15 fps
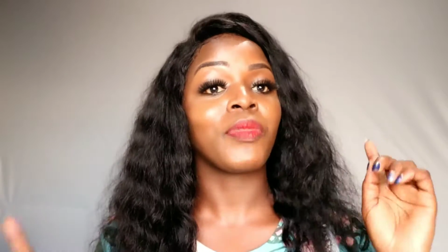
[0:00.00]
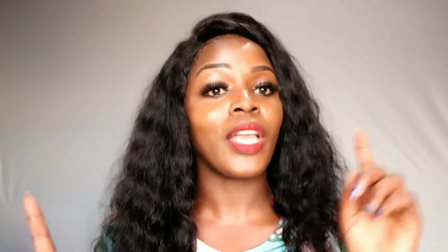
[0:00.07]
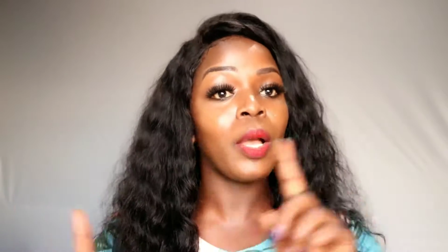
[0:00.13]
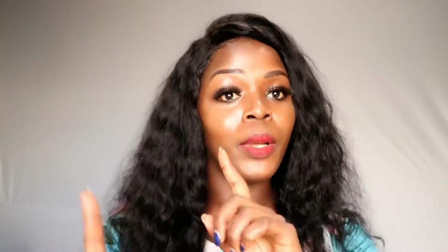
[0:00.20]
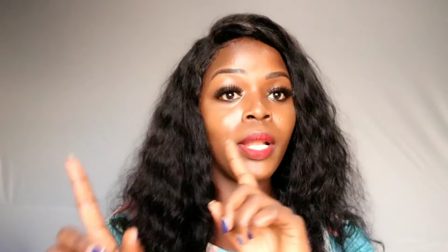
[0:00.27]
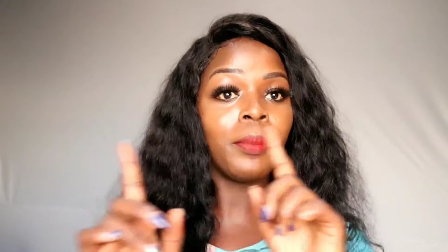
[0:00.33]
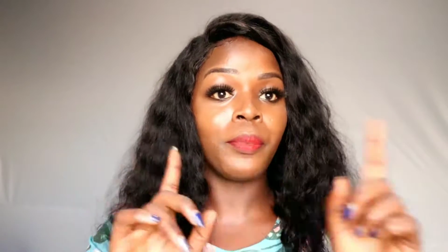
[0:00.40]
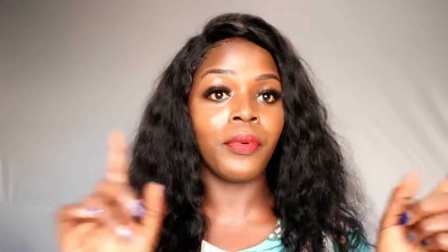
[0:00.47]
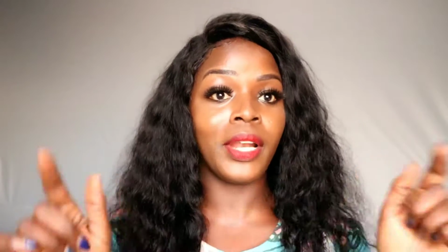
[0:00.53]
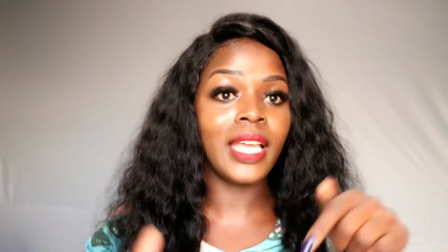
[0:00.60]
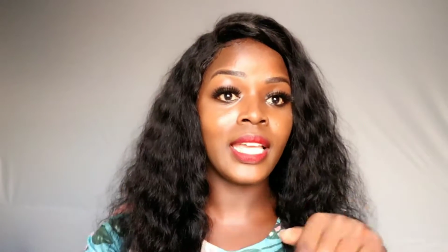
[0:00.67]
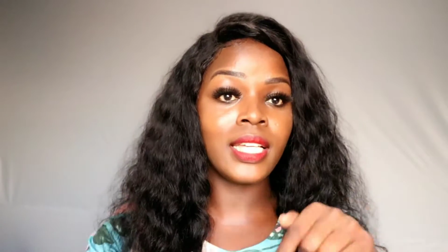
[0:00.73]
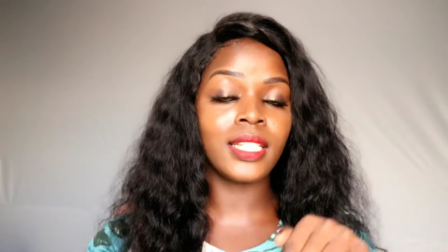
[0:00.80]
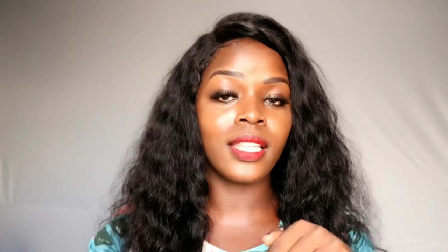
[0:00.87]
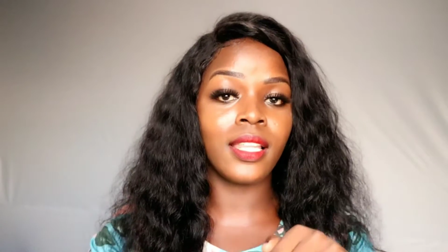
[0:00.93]
I will
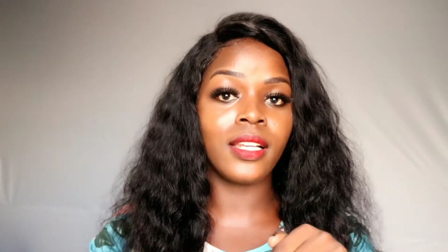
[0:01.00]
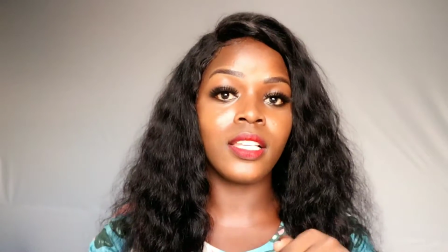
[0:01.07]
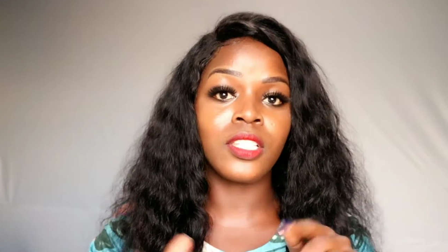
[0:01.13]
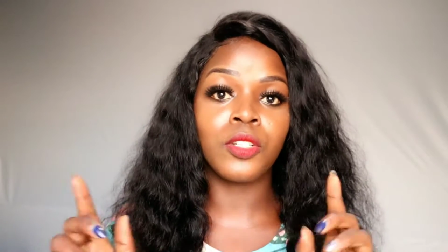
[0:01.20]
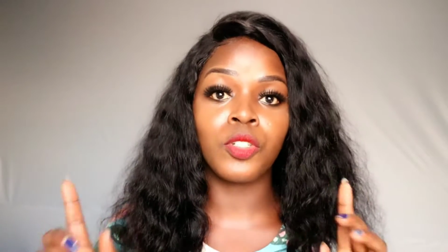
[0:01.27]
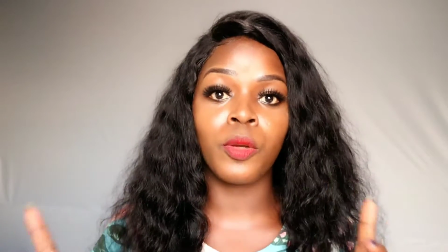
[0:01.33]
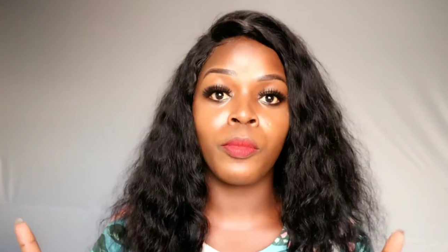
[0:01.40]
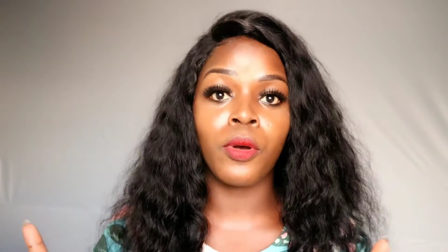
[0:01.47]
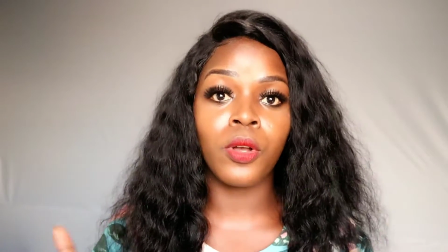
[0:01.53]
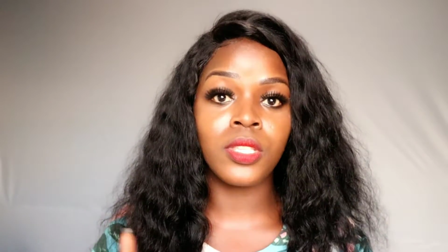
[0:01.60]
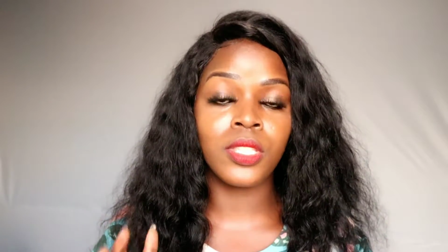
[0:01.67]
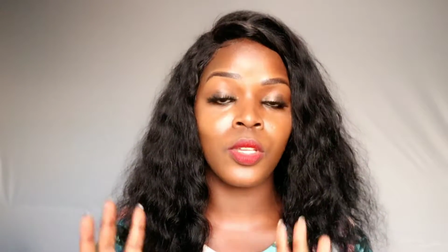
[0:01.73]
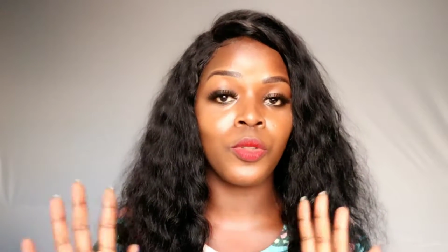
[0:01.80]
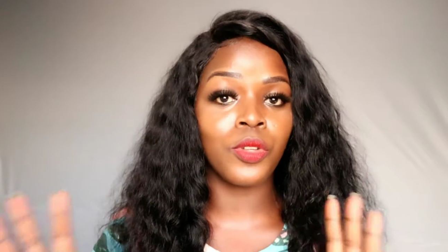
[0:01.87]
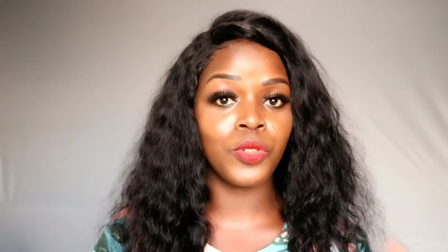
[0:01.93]
link it in the description box
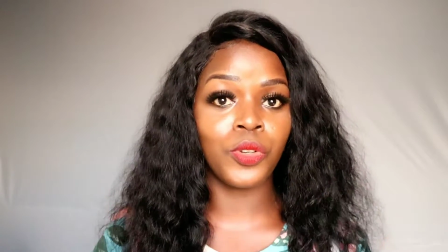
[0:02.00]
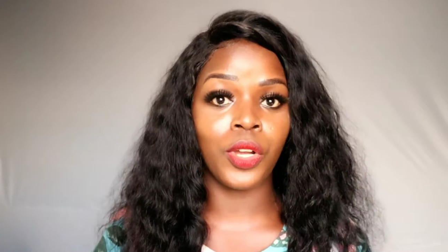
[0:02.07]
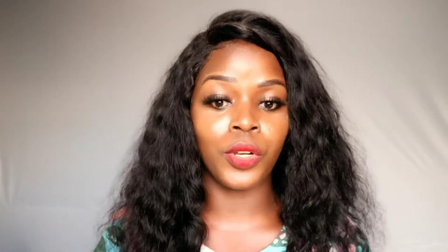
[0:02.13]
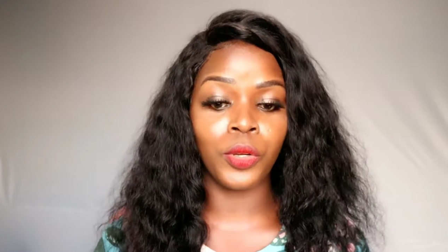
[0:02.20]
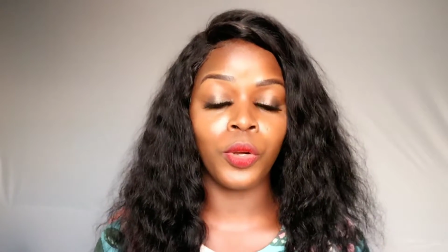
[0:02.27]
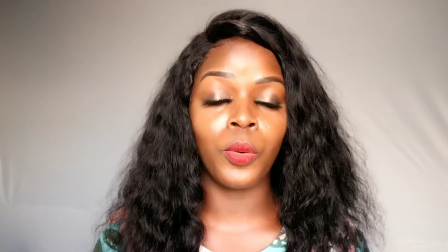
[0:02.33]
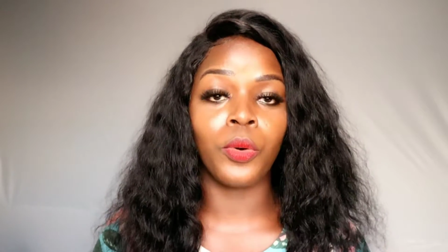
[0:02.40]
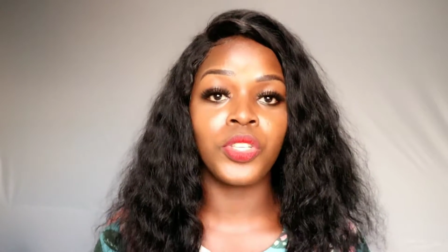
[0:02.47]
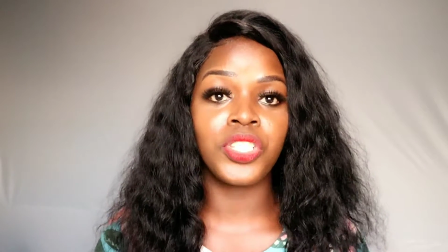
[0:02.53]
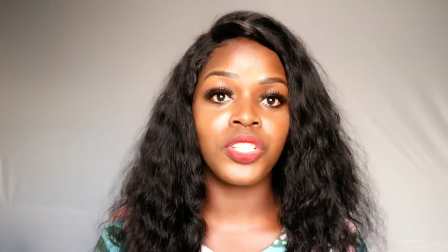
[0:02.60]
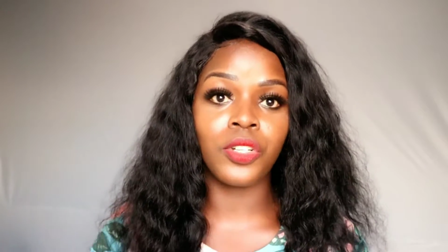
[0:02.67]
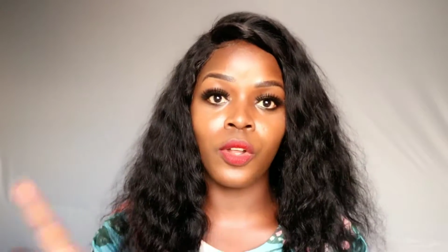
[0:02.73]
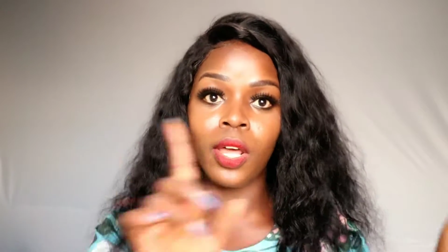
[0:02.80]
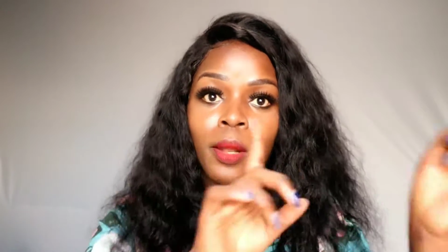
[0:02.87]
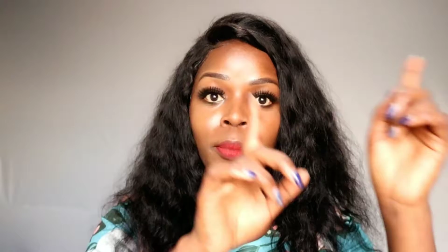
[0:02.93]
so that you can go watch it,
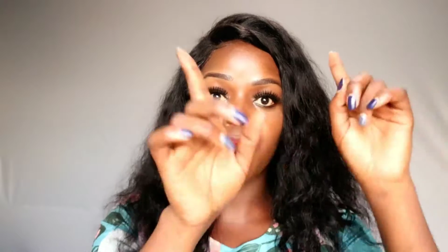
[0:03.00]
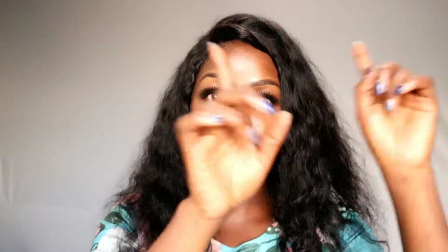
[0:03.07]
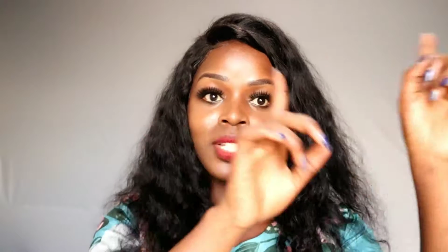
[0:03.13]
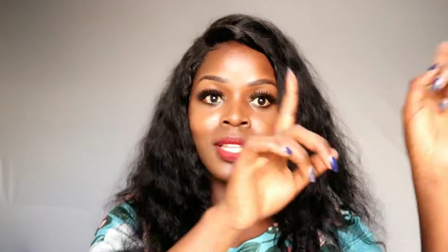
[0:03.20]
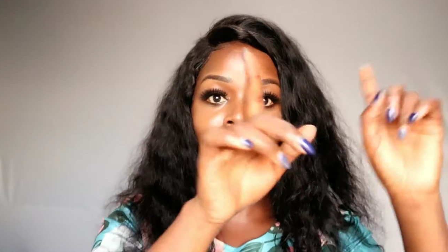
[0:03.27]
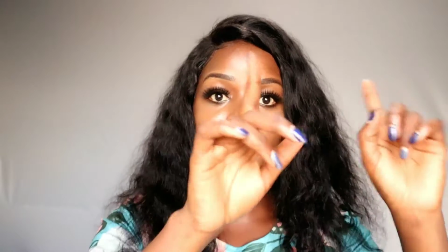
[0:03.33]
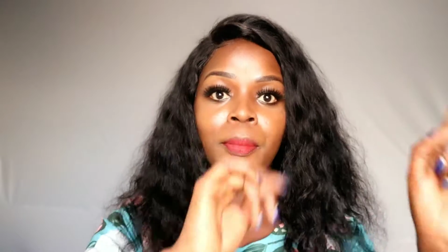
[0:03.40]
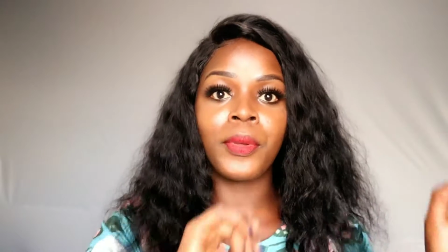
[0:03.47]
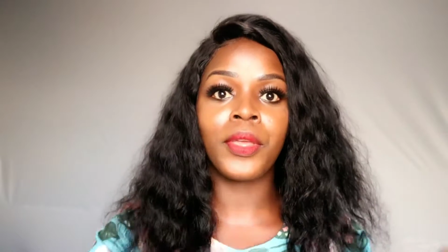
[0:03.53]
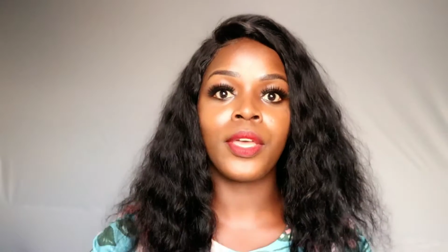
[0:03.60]
or I'll put it up